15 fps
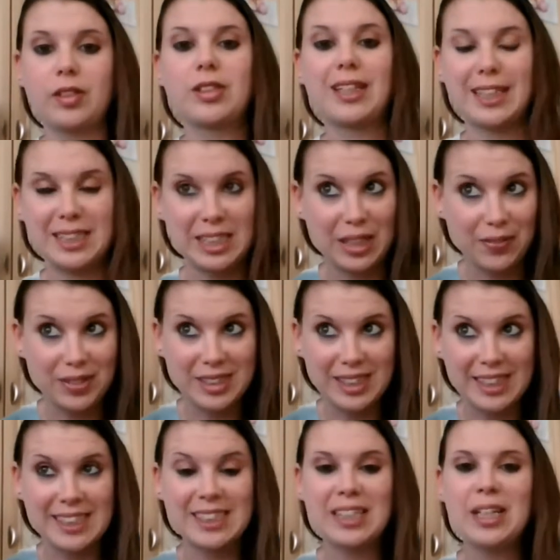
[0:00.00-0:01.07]
guest
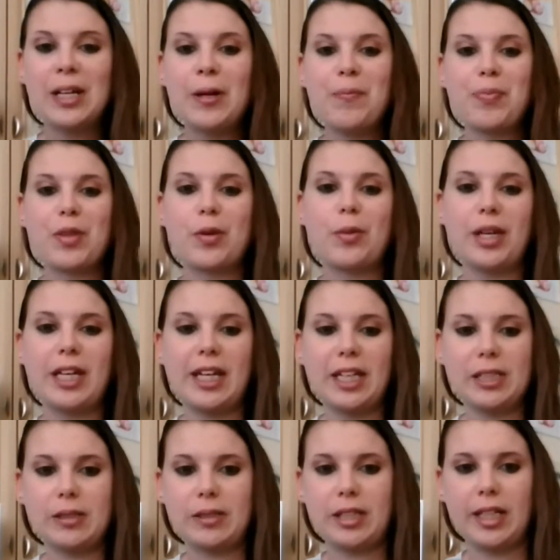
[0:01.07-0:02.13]
services, where you get your
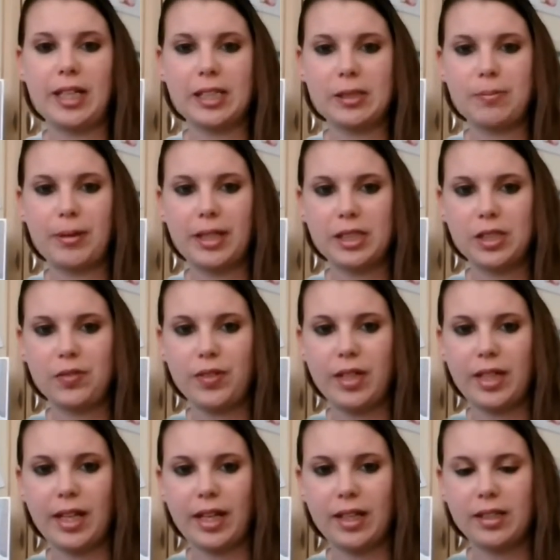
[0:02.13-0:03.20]
tickets and passes for your
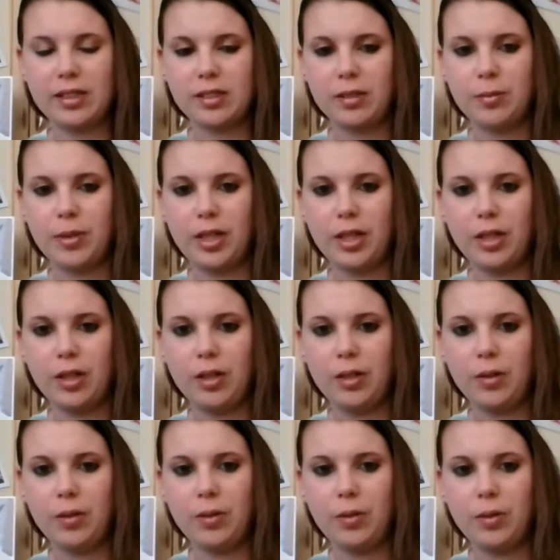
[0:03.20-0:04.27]
guests and where
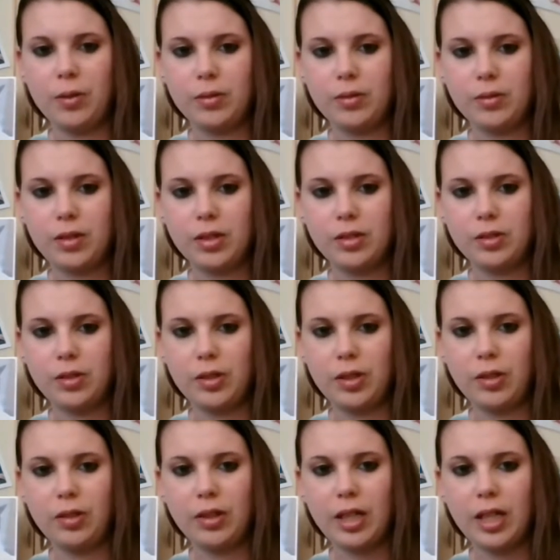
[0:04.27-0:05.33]
you can store your
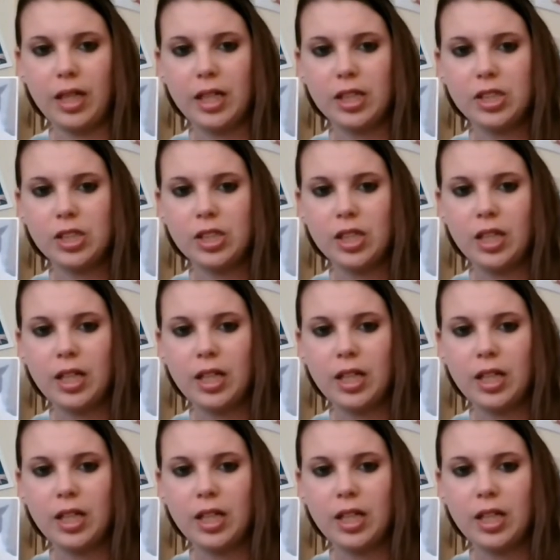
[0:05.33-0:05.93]
luggage.